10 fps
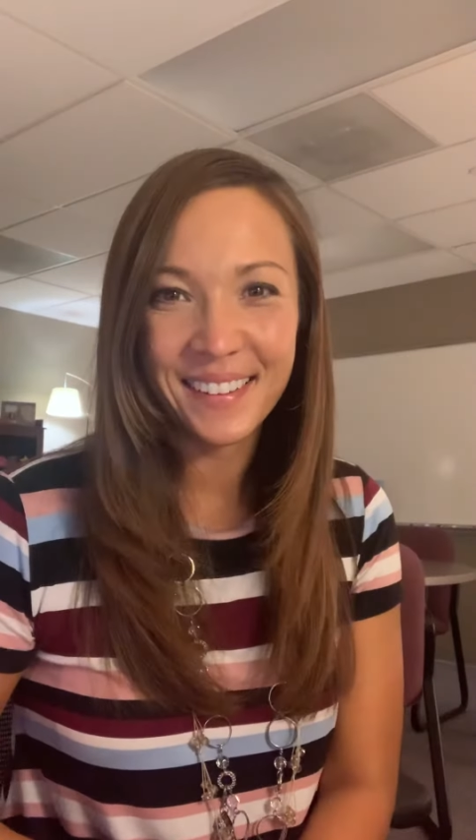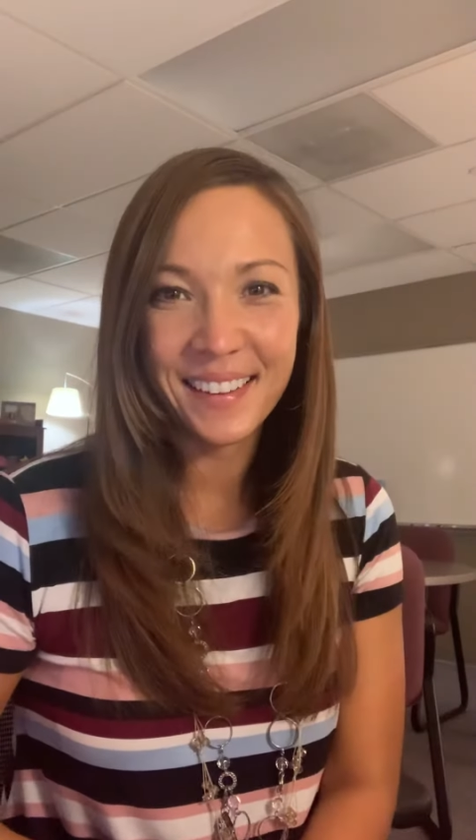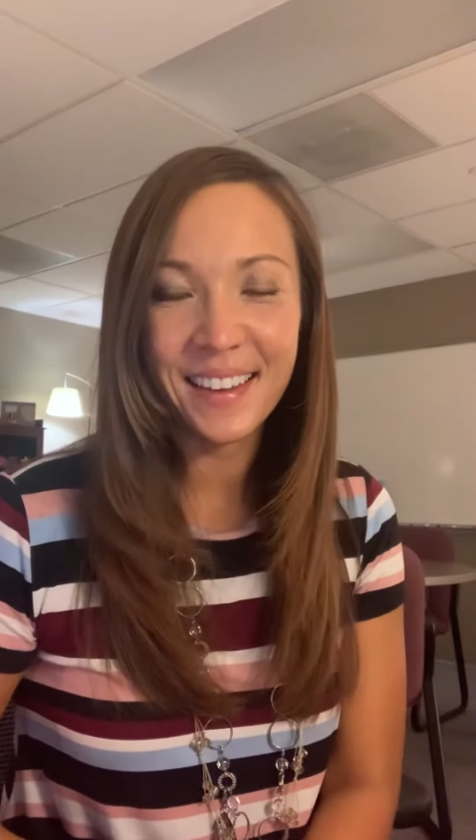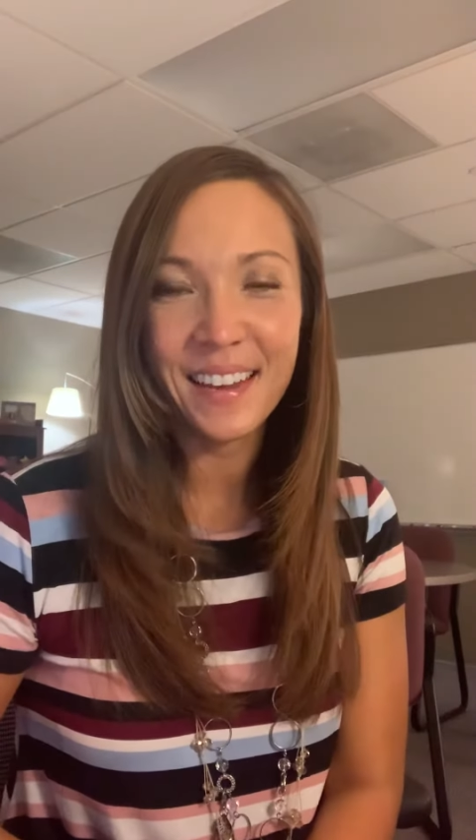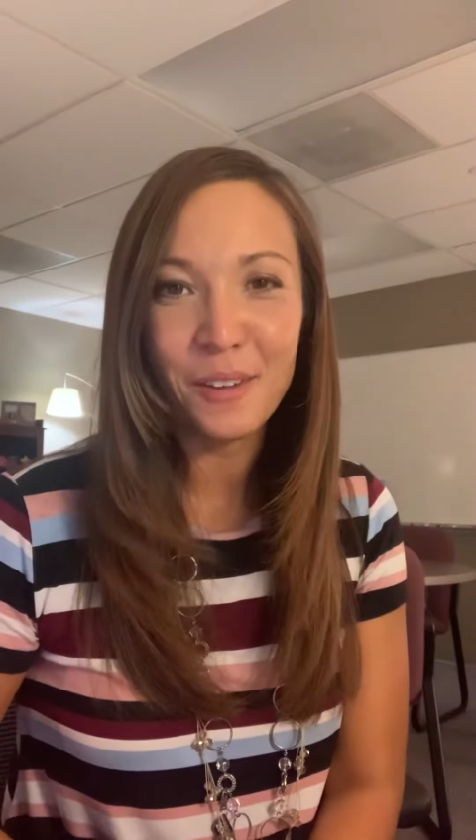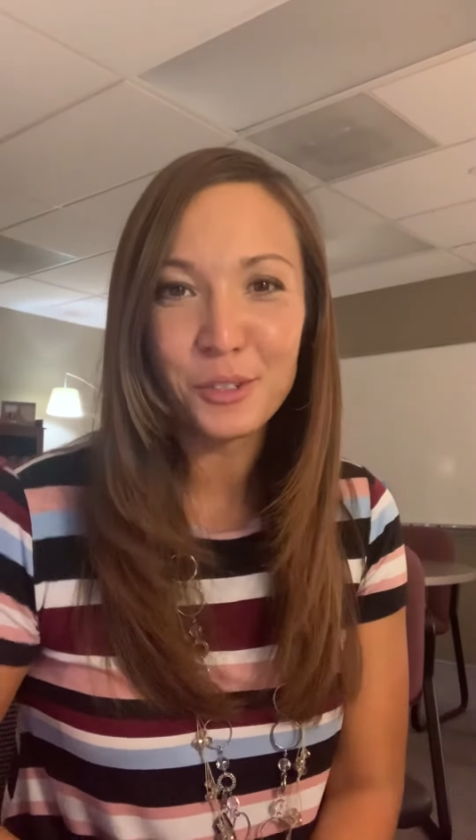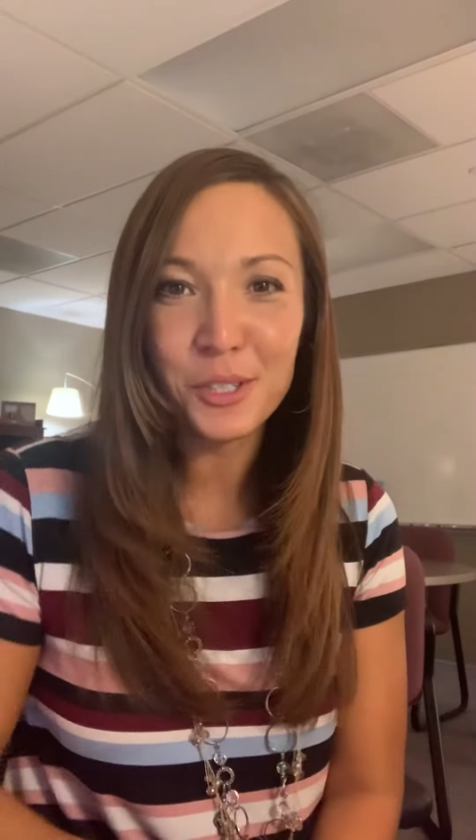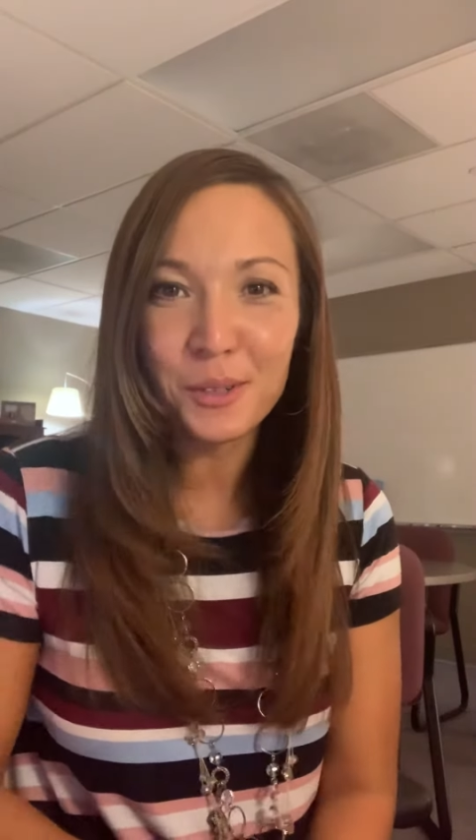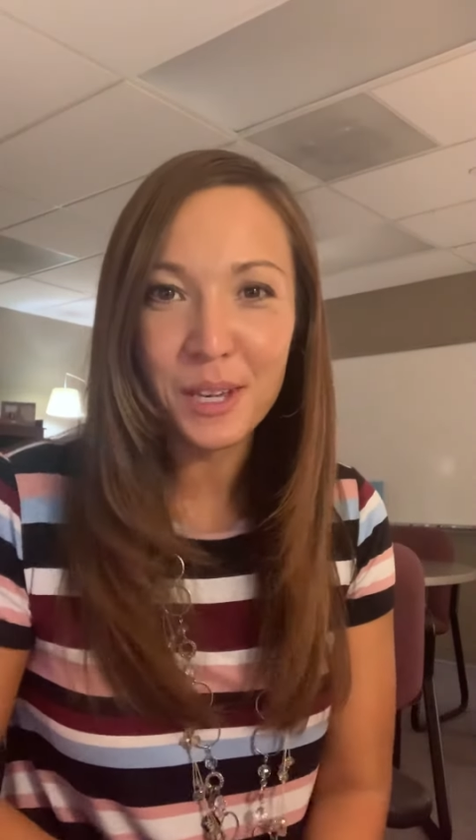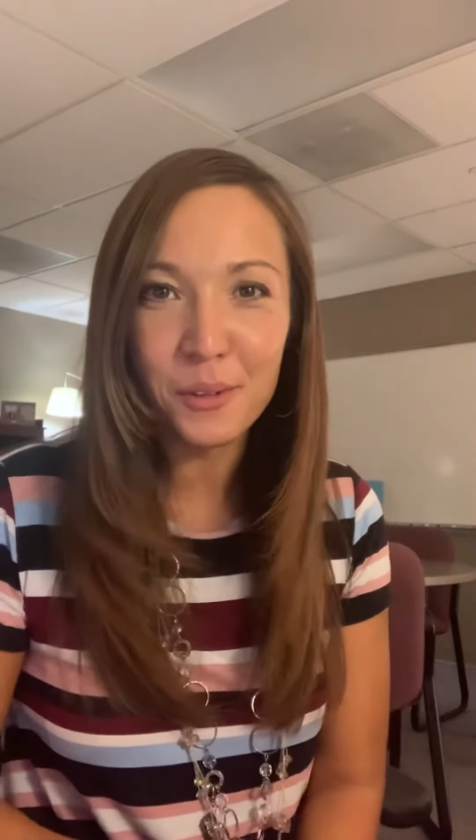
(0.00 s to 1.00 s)
Good
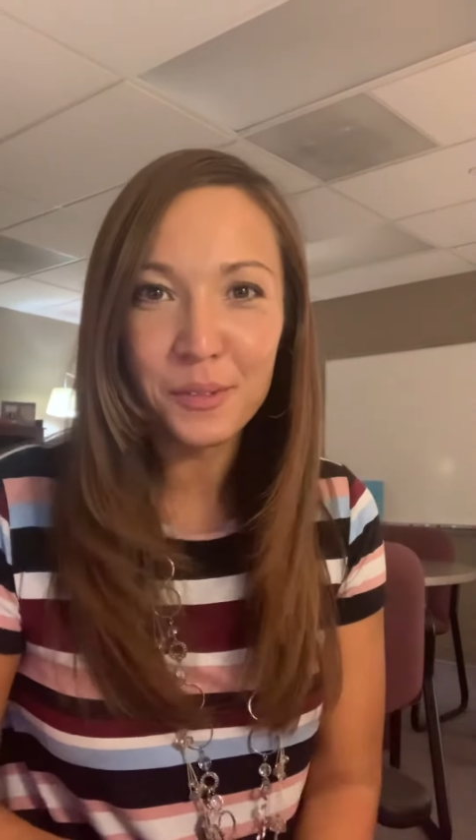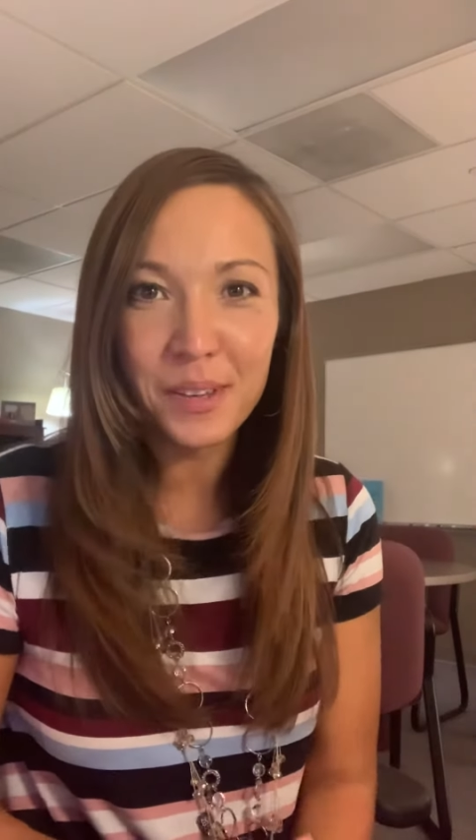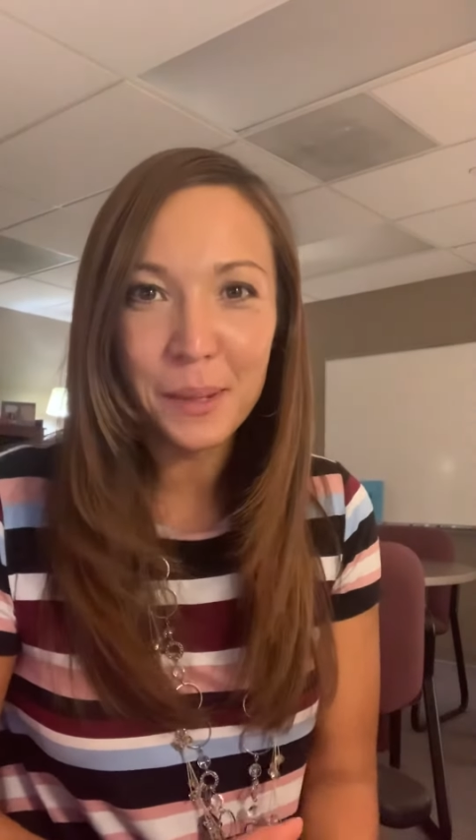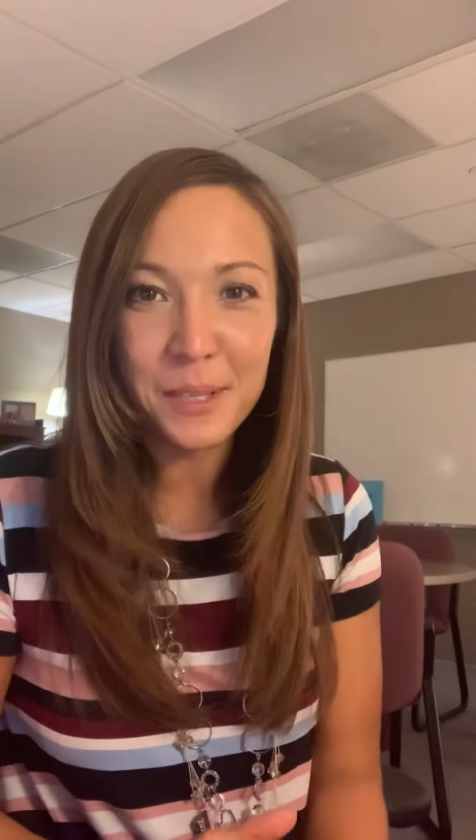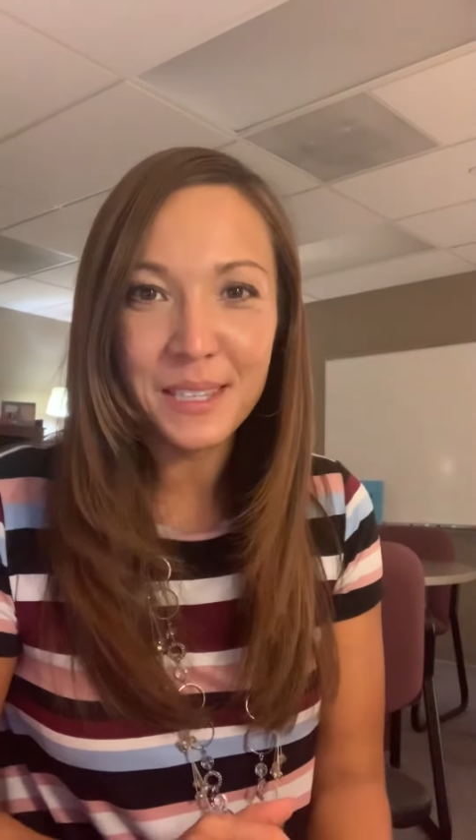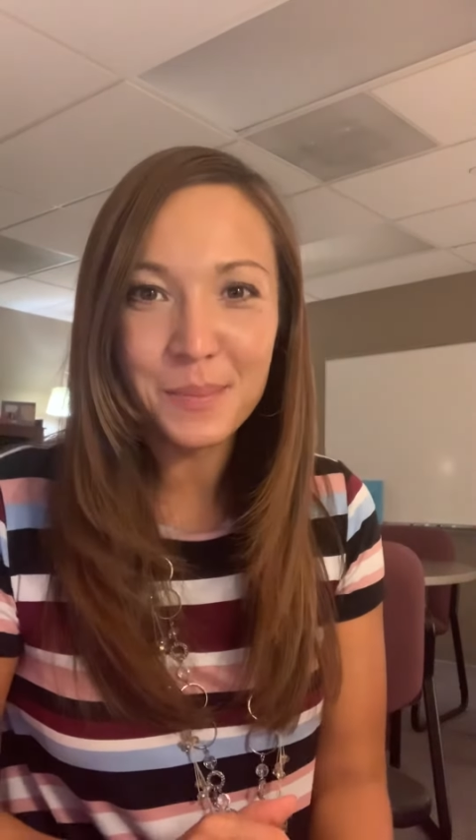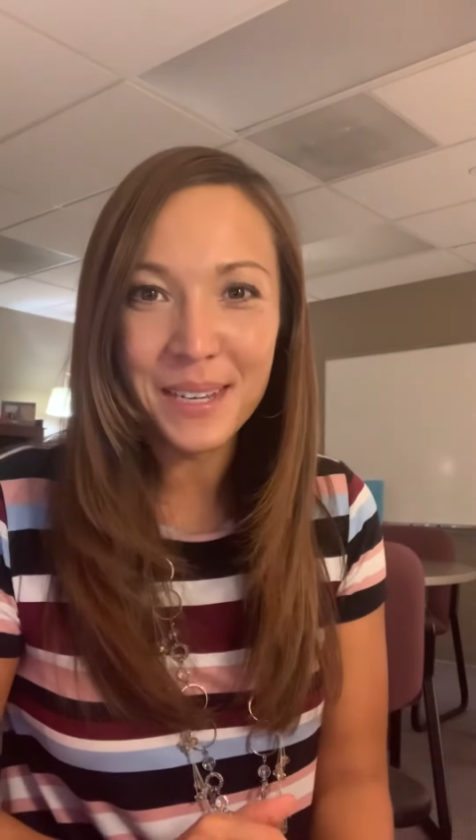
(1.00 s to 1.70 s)
afternoon, Everett families.